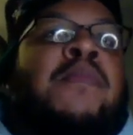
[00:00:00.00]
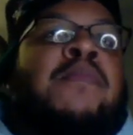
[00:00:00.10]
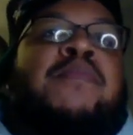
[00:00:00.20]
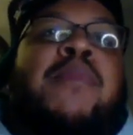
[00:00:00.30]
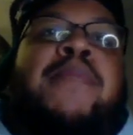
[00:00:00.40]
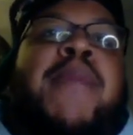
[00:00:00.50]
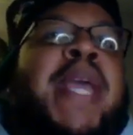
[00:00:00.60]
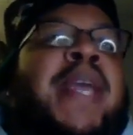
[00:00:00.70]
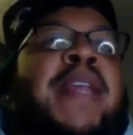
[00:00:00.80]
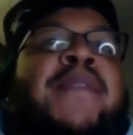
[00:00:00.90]
But,
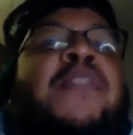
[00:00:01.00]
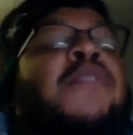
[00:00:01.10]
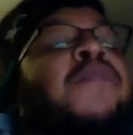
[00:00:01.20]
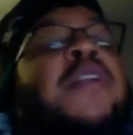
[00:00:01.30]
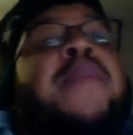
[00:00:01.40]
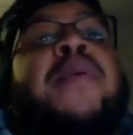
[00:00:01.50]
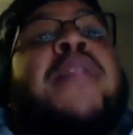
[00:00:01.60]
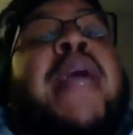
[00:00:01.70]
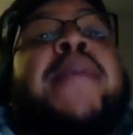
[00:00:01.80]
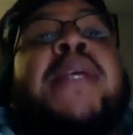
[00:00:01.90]
man, if you can run the ball
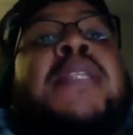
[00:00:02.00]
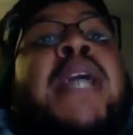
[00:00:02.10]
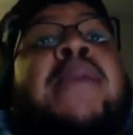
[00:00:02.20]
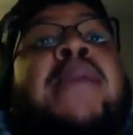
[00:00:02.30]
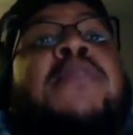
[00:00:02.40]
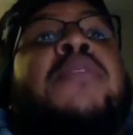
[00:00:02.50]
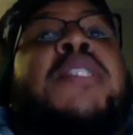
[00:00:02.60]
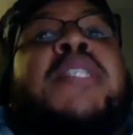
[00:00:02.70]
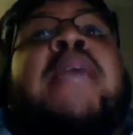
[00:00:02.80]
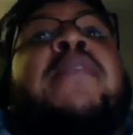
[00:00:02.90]
that many times, you can
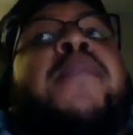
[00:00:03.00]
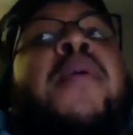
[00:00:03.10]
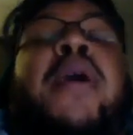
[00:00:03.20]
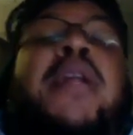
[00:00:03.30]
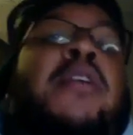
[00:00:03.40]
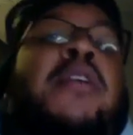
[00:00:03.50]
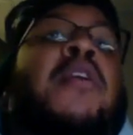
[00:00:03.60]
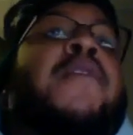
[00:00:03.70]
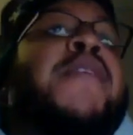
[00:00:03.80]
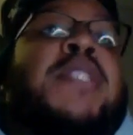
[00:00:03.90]
keep the ball out of their
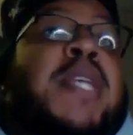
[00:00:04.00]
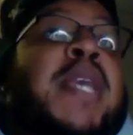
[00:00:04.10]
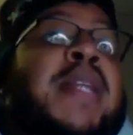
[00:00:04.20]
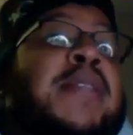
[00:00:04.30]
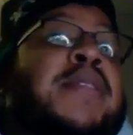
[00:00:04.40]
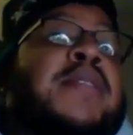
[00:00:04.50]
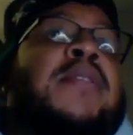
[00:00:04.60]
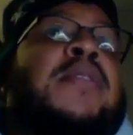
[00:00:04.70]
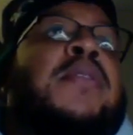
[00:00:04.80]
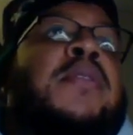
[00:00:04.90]
offensive hands.
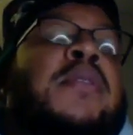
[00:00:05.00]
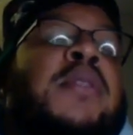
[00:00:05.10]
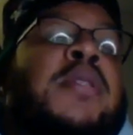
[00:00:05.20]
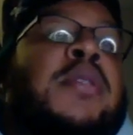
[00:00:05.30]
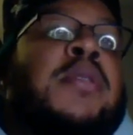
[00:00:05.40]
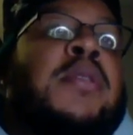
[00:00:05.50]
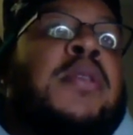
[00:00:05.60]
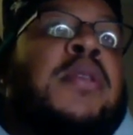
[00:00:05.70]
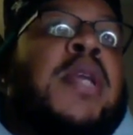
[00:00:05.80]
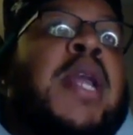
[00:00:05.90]

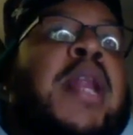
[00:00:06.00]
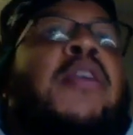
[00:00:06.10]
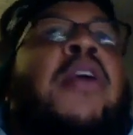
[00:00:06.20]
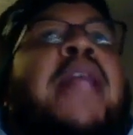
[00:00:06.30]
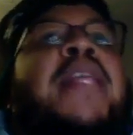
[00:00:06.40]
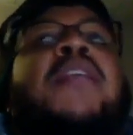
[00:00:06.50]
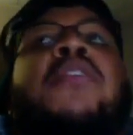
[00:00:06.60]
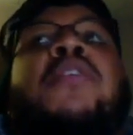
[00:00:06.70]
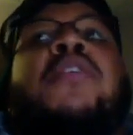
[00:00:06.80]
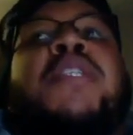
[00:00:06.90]
And I think the
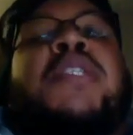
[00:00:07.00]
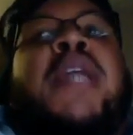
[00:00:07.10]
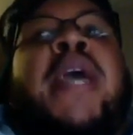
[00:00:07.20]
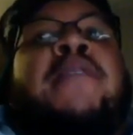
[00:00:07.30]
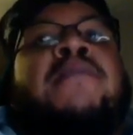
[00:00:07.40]
only reason that